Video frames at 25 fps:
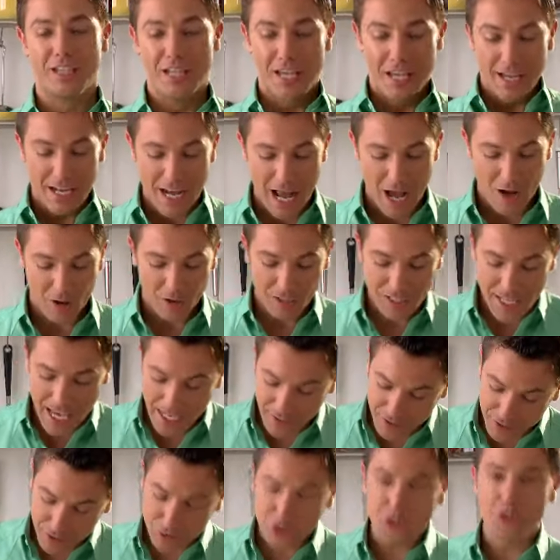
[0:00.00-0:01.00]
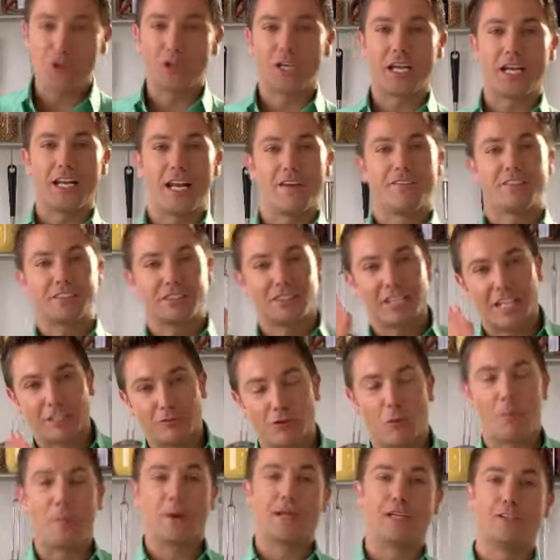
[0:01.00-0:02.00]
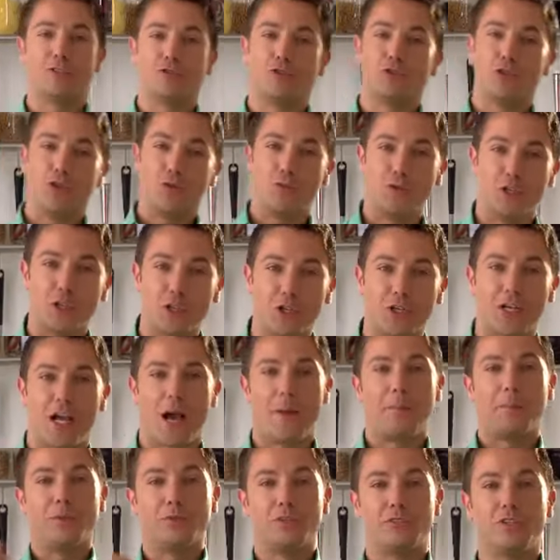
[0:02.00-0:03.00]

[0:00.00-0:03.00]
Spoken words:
Now, yes, you can have a slice of panettone with your cup of